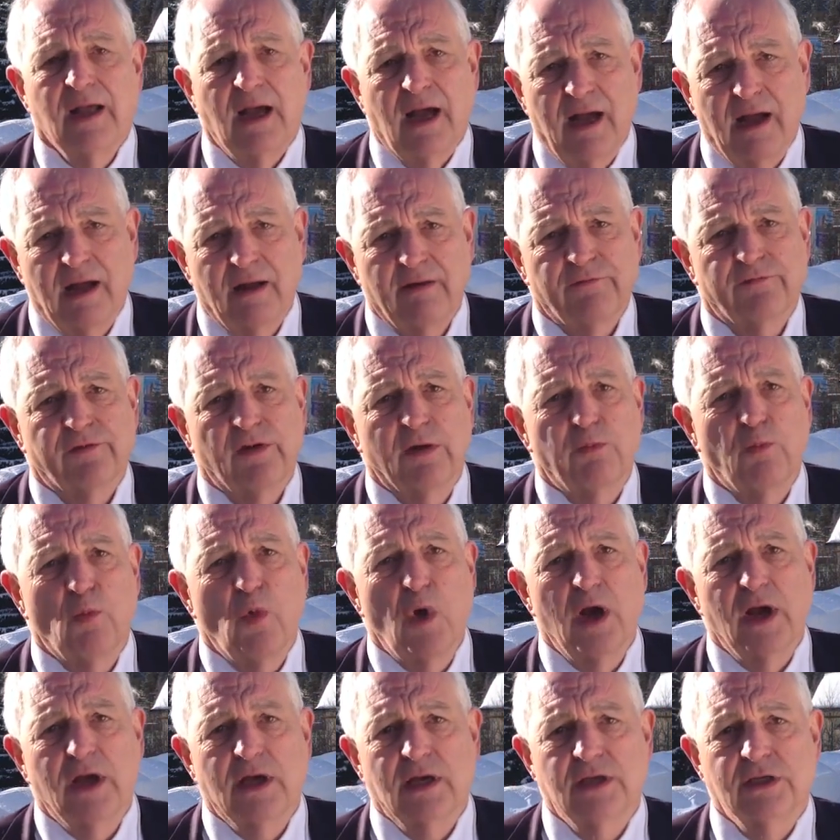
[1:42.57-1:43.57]
uh, from
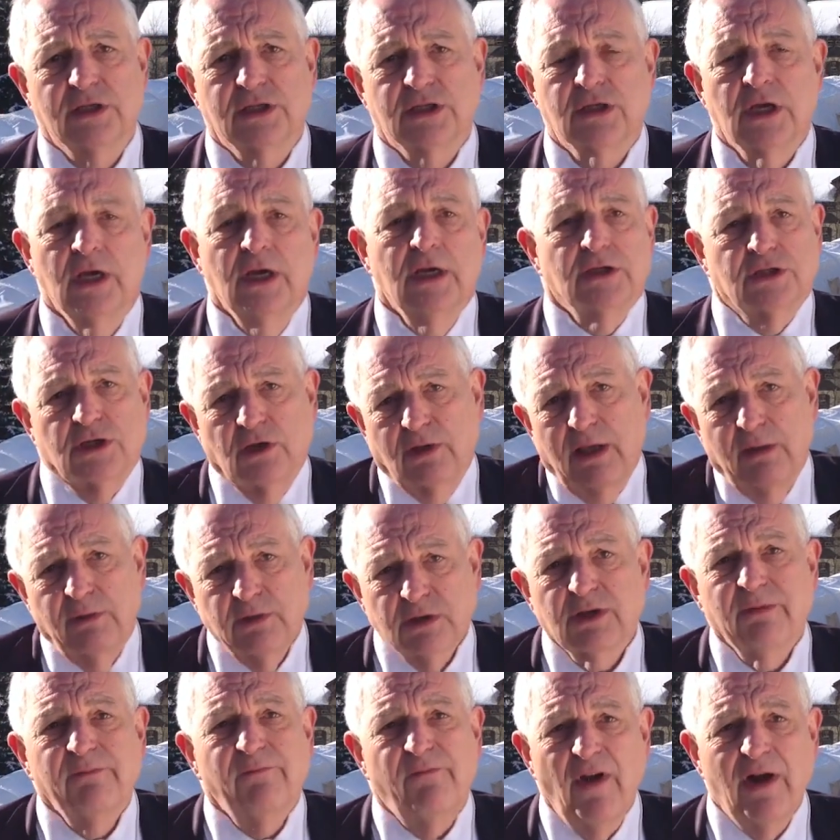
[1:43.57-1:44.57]
workers. So there
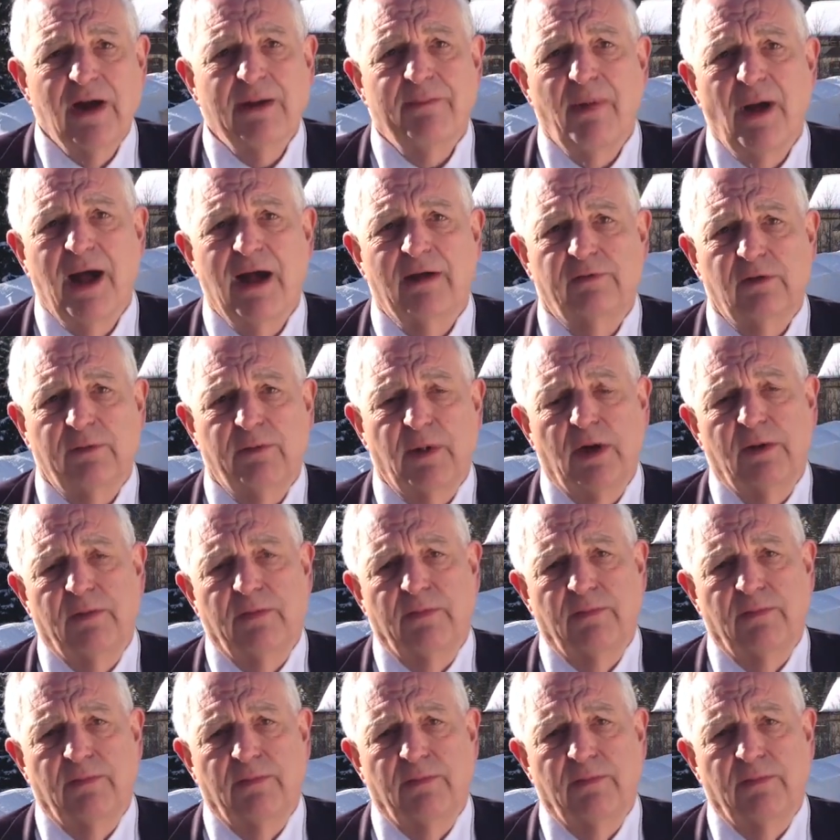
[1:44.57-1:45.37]
were some very powerful